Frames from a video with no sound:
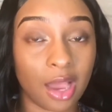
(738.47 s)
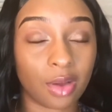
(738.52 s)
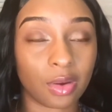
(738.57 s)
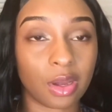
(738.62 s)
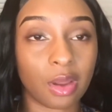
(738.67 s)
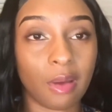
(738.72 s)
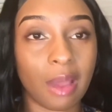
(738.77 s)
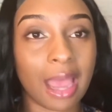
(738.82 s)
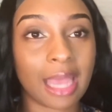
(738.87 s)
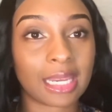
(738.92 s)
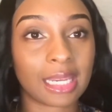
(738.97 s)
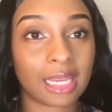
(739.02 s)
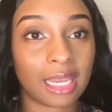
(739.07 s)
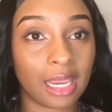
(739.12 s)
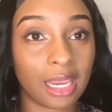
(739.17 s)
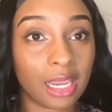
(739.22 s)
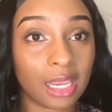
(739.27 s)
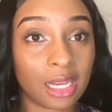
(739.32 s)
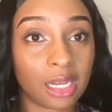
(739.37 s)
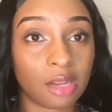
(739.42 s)
Now, I
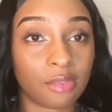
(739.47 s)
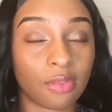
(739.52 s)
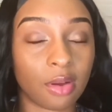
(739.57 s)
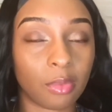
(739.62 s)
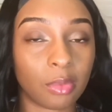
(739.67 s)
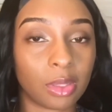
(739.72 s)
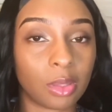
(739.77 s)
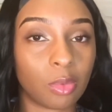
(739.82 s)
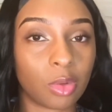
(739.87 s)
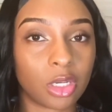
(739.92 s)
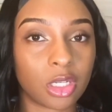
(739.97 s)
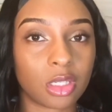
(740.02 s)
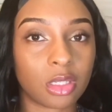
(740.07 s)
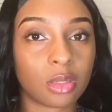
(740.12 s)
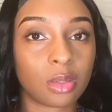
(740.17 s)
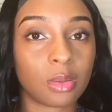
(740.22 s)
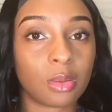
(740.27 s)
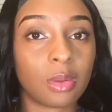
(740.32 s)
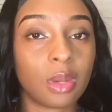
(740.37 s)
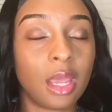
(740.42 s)
can, if I really wanted
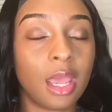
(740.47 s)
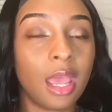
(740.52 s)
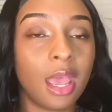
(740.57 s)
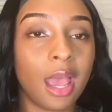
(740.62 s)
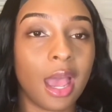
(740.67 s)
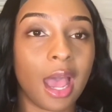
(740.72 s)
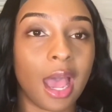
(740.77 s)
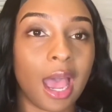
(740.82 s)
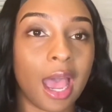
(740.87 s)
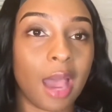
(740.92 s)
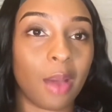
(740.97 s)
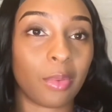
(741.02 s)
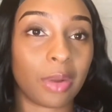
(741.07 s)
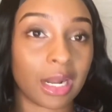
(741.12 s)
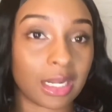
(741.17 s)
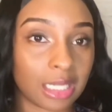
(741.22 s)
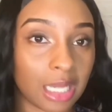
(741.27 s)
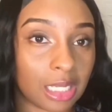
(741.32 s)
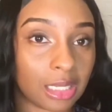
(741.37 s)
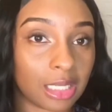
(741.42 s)
to, when I
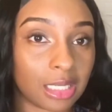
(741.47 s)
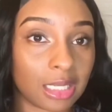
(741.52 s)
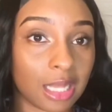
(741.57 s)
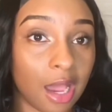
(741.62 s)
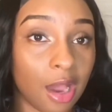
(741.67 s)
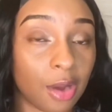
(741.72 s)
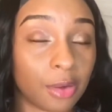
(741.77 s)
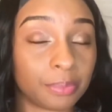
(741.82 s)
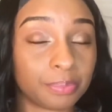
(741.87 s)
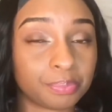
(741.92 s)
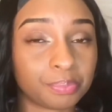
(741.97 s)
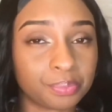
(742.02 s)
take this out,